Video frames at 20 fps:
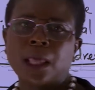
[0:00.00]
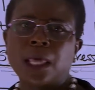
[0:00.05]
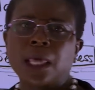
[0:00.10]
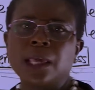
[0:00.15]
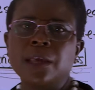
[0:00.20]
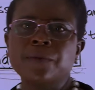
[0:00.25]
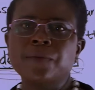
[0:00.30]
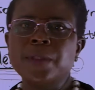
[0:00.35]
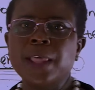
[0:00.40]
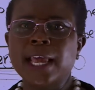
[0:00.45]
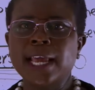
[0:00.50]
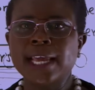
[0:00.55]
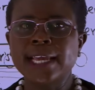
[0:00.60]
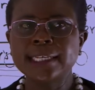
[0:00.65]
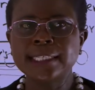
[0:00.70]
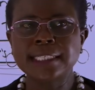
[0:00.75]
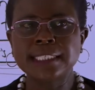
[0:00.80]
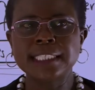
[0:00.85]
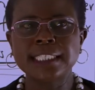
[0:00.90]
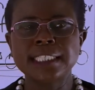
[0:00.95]
if the
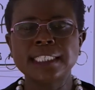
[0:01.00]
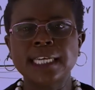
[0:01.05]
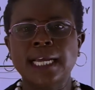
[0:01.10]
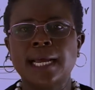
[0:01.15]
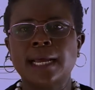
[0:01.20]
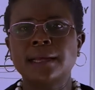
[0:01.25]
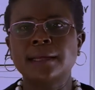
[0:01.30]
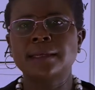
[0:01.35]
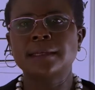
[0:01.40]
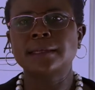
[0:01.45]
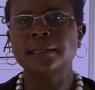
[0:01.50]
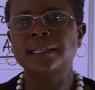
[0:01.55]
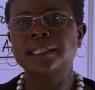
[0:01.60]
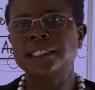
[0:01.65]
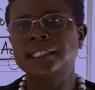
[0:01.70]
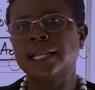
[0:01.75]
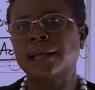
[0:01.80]
head teacher is